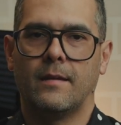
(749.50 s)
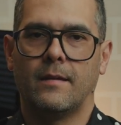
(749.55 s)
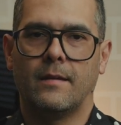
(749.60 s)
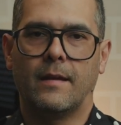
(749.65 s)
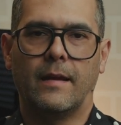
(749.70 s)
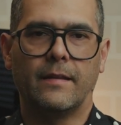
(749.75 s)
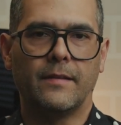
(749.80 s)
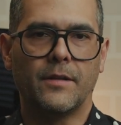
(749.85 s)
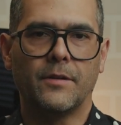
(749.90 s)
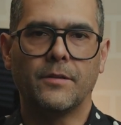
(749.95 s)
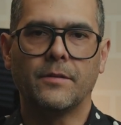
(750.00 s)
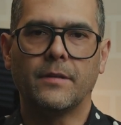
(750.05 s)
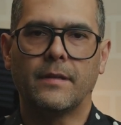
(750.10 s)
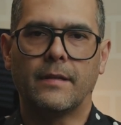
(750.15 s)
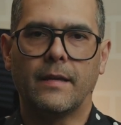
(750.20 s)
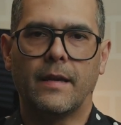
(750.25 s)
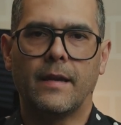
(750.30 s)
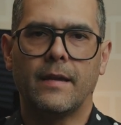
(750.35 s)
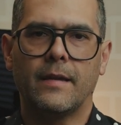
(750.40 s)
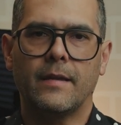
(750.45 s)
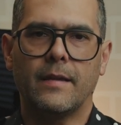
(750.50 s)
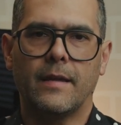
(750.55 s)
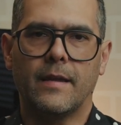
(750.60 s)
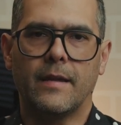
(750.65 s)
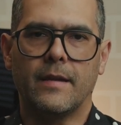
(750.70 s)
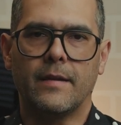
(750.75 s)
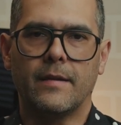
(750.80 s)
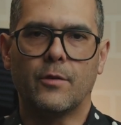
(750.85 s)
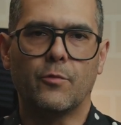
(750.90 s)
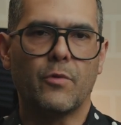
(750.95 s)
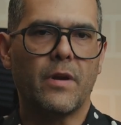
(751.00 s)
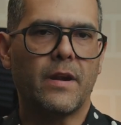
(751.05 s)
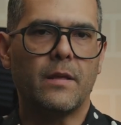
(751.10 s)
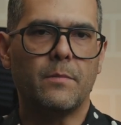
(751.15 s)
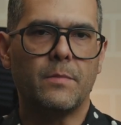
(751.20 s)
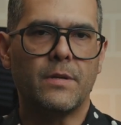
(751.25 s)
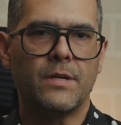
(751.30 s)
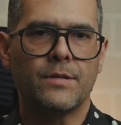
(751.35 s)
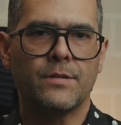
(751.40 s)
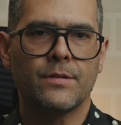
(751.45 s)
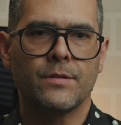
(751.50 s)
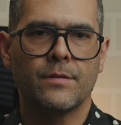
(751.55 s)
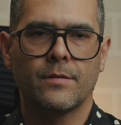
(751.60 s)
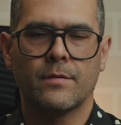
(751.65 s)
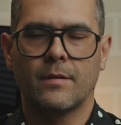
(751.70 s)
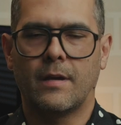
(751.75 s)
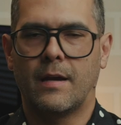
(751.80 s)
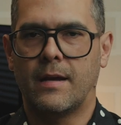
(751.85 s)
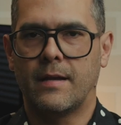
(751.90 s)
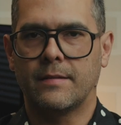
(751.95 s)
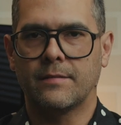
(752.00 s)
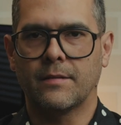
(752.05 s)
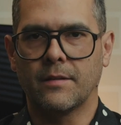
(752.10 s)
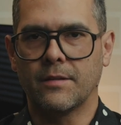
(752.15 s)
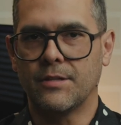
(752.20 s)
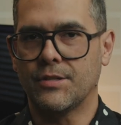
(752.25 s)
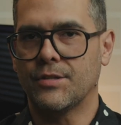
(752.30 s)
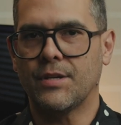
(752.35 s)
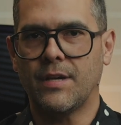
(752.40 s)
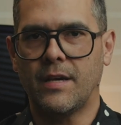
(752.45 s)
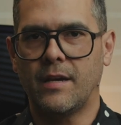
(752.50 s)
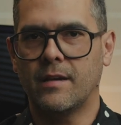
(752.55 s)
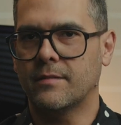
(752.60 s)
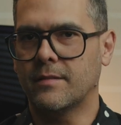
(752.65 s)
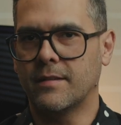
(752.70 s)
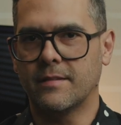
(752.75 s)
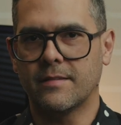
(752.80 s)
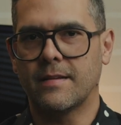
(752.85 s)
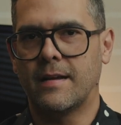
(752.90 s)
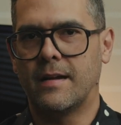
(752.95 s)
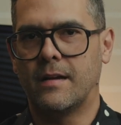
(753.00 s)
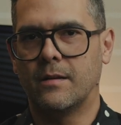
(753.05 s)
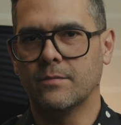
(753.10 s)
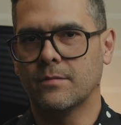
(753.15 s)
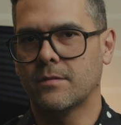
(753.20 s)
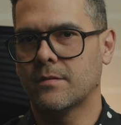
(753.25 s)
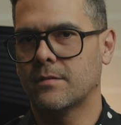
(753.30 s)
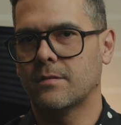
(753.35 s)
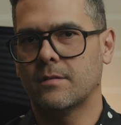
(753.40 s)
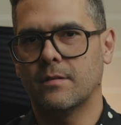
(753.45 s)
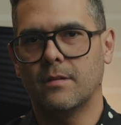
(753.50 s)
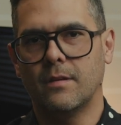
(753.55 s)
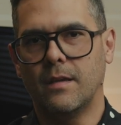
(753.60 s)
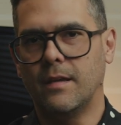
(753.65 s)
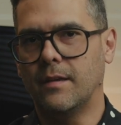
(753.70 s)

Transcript: At the end of the day, a great image, as cliche as it sounds,